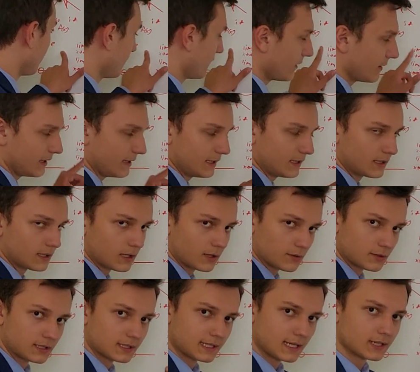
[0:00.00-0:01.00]
very
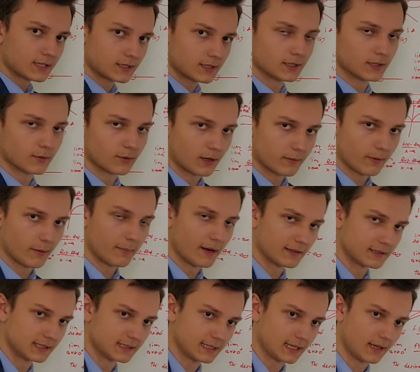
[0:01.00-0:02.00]
close attention to what I'm about
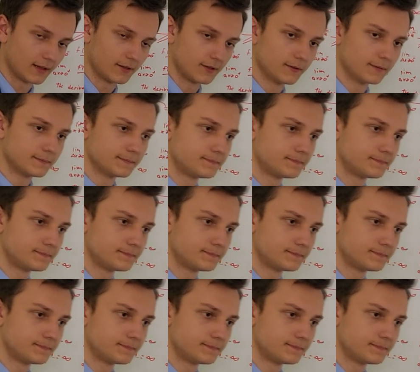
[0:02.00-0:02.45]
to tell you.